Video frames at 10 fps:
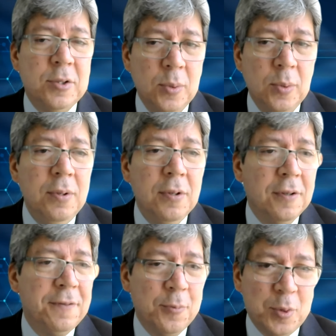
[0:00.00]
tool
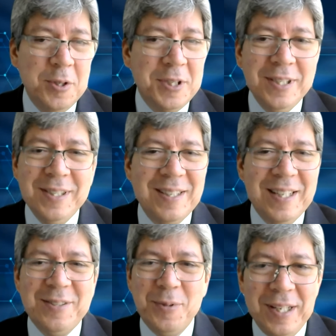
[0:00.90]
for projects, and
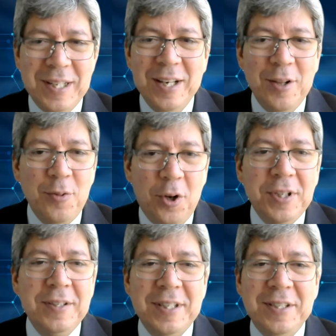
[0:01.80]
that's really not
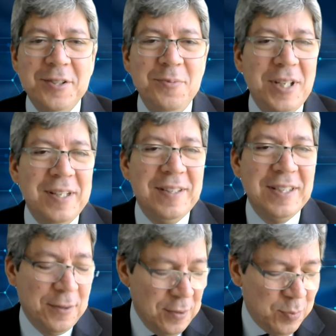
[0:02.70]
the intention. Many
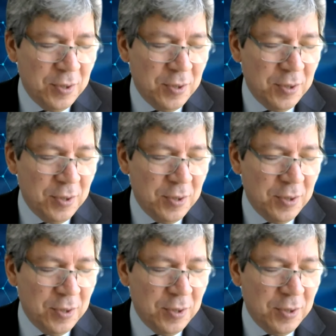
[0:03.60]
thanks for the